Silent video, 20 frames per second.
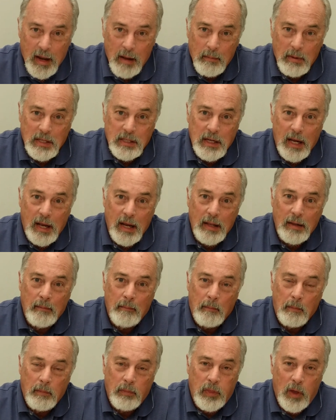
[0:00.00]

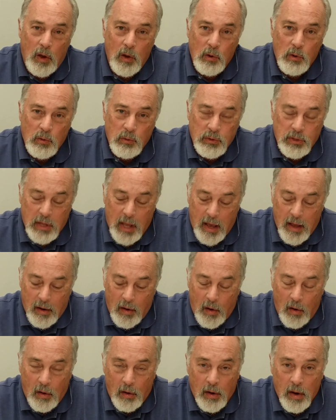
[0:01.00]
Imitate those
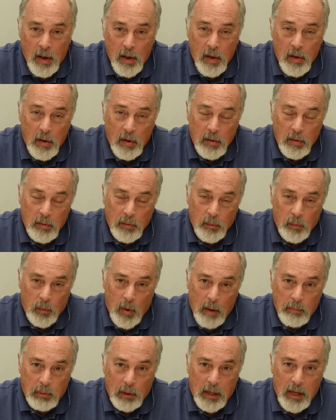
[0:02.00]
that are
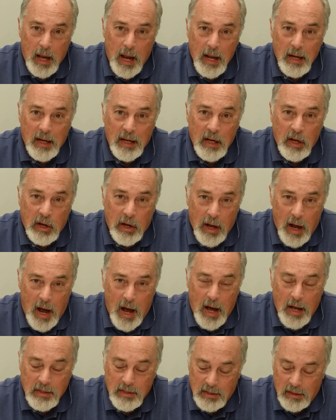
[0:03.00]
replicating
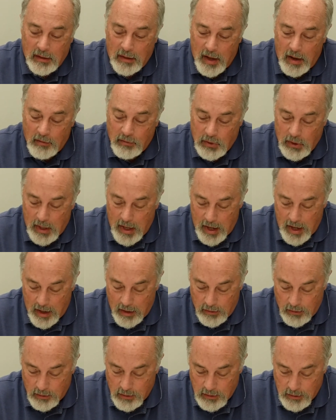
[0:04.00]
God's love to
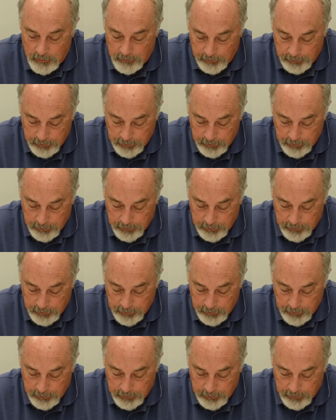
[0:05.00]
others.